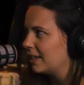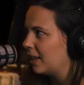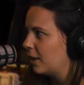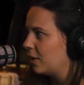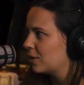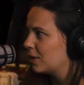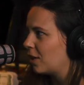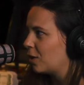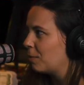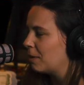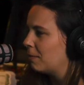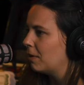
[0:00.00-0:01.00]
And then there's
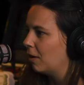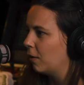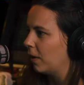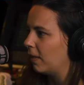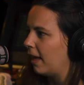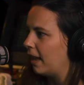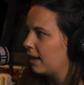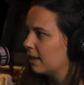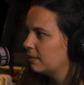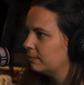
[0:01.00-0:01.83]
other people who are like,